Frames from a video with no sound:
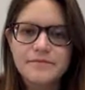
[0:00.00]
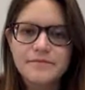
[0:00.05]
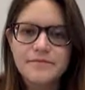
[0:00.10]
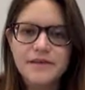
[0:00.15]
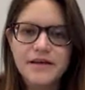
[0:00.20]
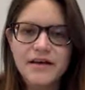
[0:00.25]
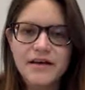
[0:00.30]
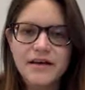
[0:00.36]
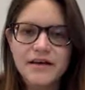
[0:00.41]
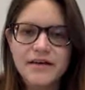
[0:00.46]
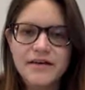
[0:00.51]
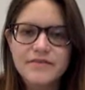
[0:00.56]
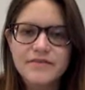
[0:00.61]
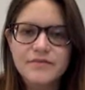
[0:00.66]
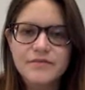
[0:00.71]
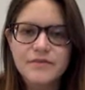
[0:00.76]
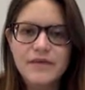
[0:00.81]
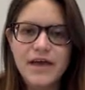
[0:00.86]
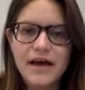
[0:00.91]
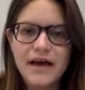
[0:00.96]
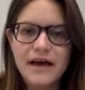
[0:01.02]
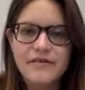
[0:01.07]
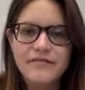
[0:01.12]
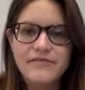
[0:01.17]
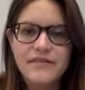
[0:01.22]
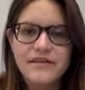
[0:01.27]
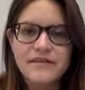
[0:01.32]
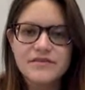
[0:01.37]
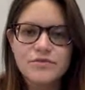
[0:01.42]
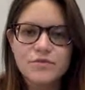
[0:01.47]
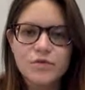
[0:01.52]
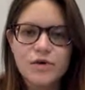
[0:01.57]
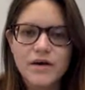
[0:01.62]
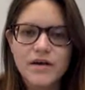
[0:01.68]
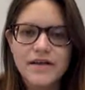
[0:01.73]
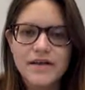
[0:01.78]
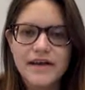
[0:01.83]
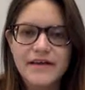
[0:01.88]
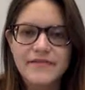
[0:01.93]
because we have this
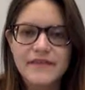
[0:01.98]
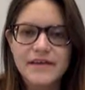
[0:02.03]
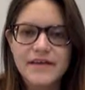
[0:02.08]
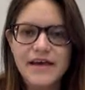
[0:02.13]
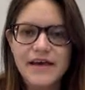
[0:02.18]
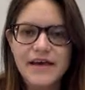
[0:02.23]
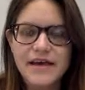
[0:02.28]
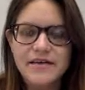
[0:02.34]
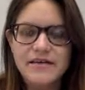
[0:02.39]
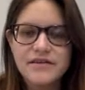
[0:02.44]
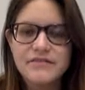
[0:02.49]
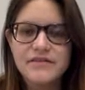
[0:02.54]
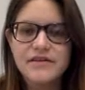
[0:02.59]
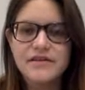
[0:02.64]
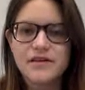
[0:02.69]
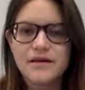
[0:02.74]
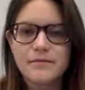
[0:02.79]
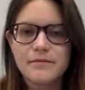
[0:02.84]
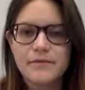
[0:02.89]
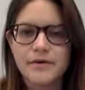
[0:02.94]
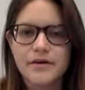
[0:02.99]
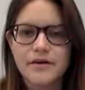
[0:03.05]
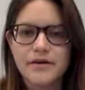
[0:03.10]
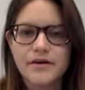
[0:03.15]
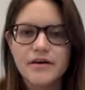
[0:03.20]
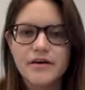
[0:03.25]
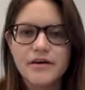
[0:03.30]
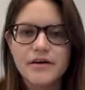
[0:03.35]
1 at the end of the number,